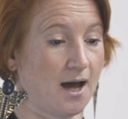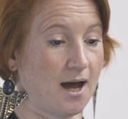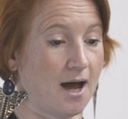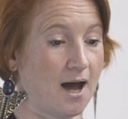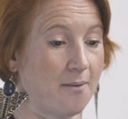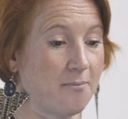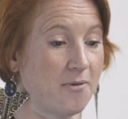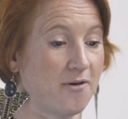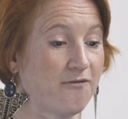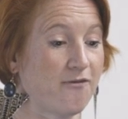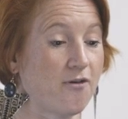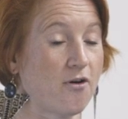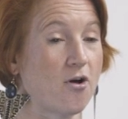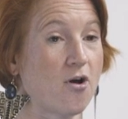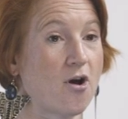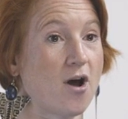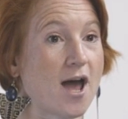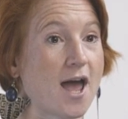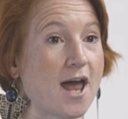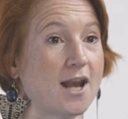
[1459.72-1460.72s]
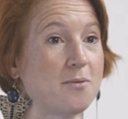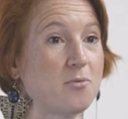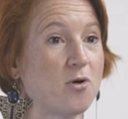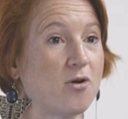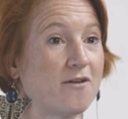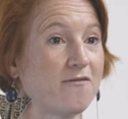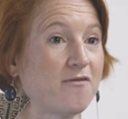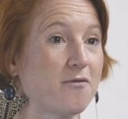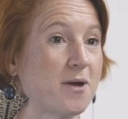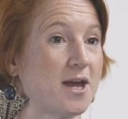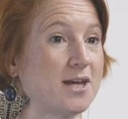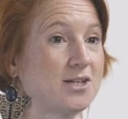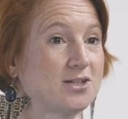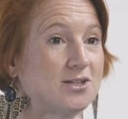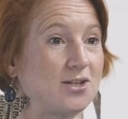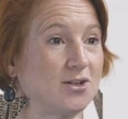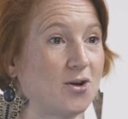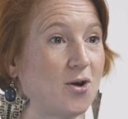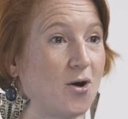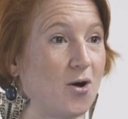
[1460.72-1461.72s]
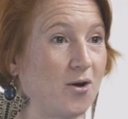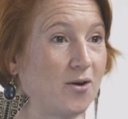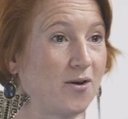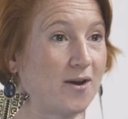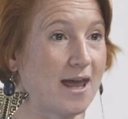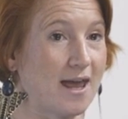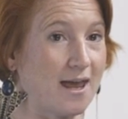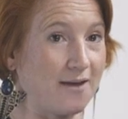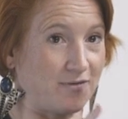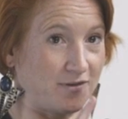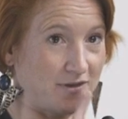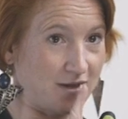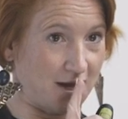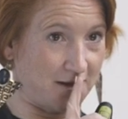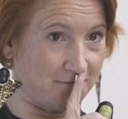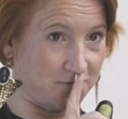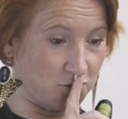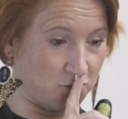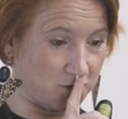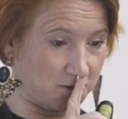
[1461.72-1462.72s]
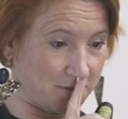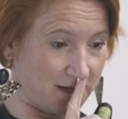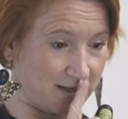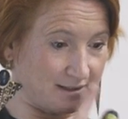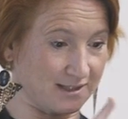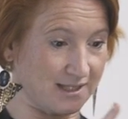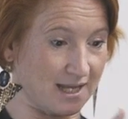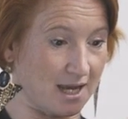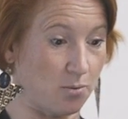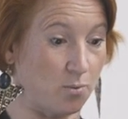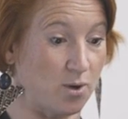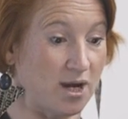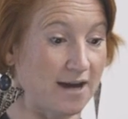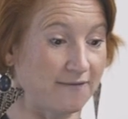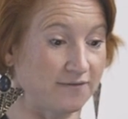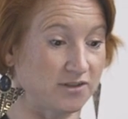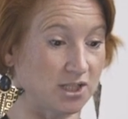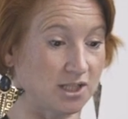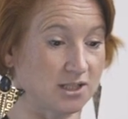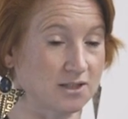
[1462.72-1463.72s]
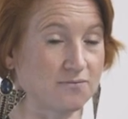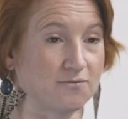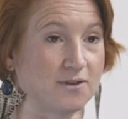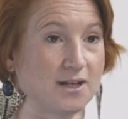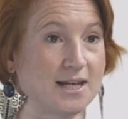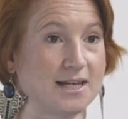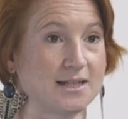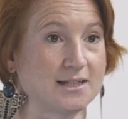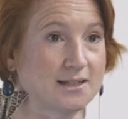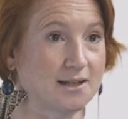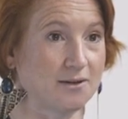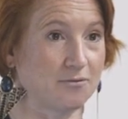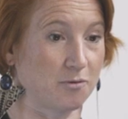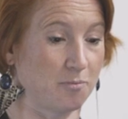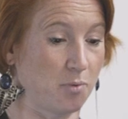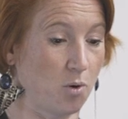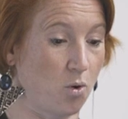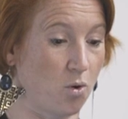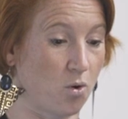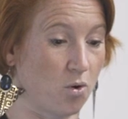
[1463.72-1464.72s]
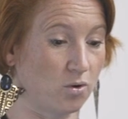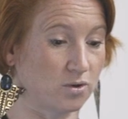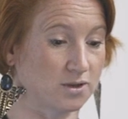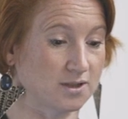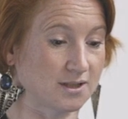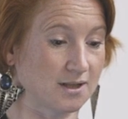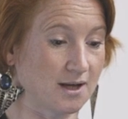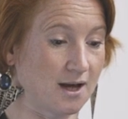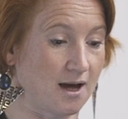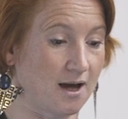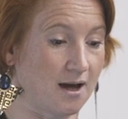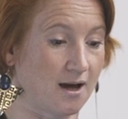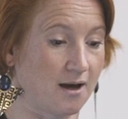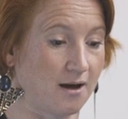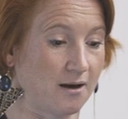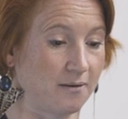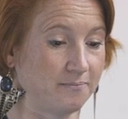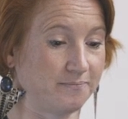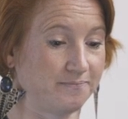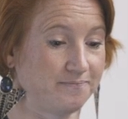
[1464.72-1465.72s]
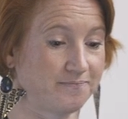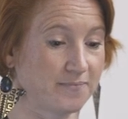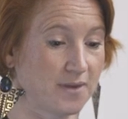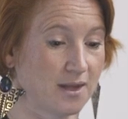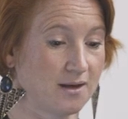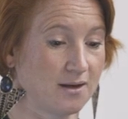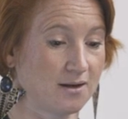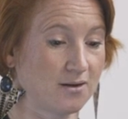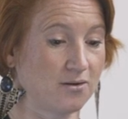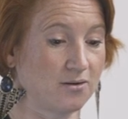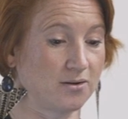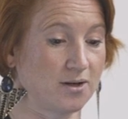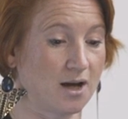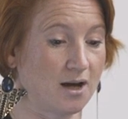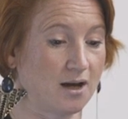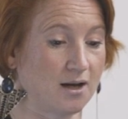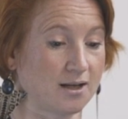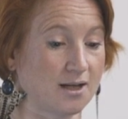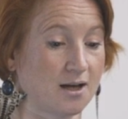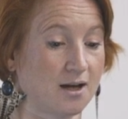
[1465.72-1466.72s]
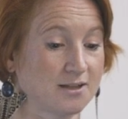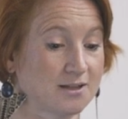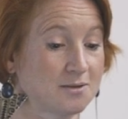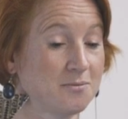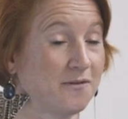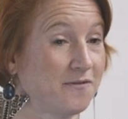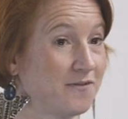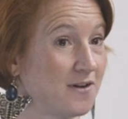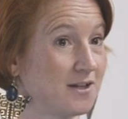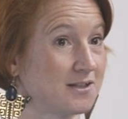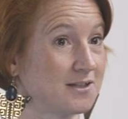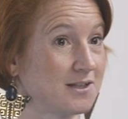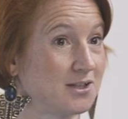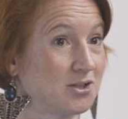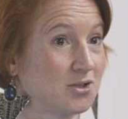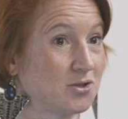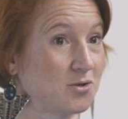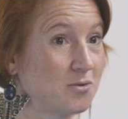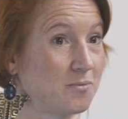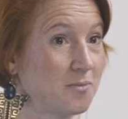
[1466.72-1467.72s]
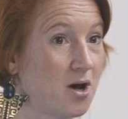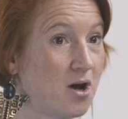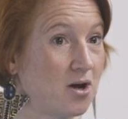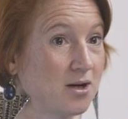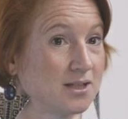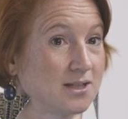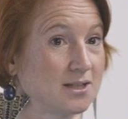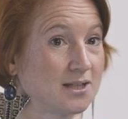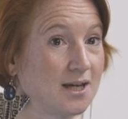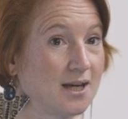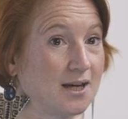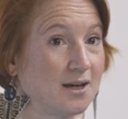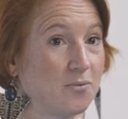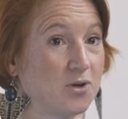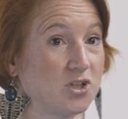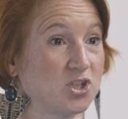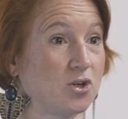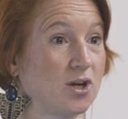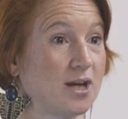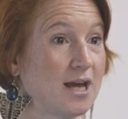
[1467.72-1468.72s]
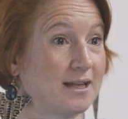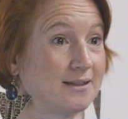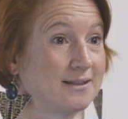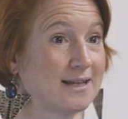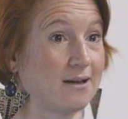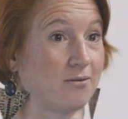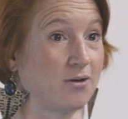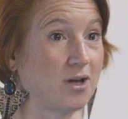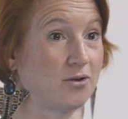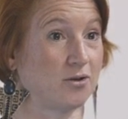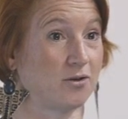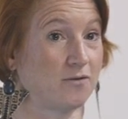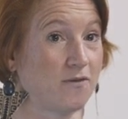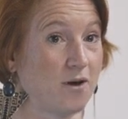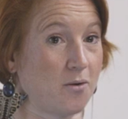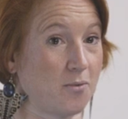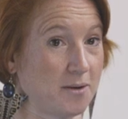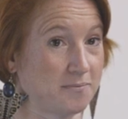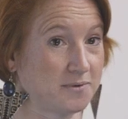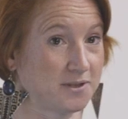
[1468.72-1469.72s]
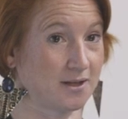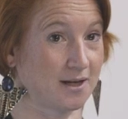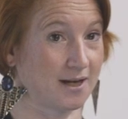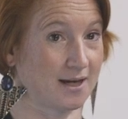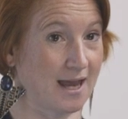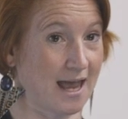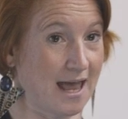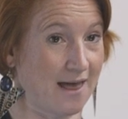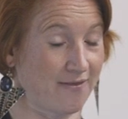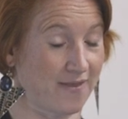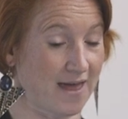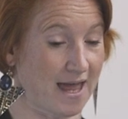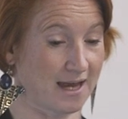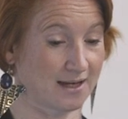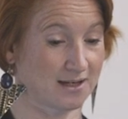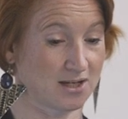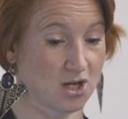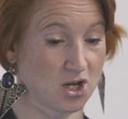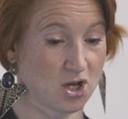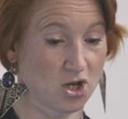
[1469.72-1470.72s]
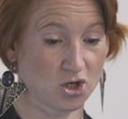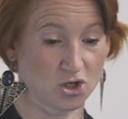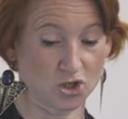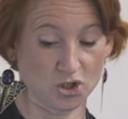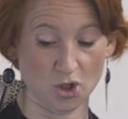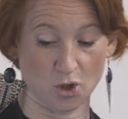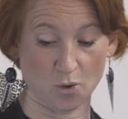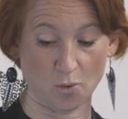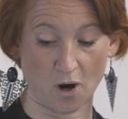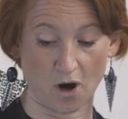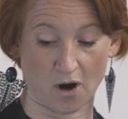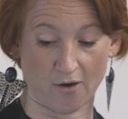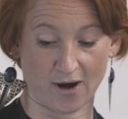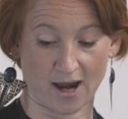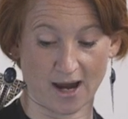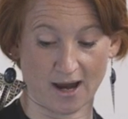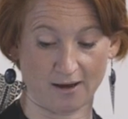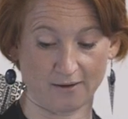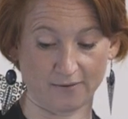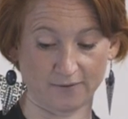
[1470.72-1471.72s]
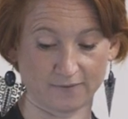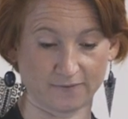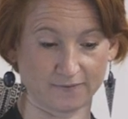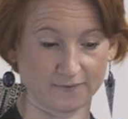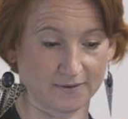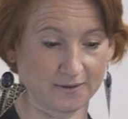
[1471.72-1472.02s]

For any more information on everything I've talked about today, we have just released a report called Customer First Digital Marketing, which you can download off our website at that URL.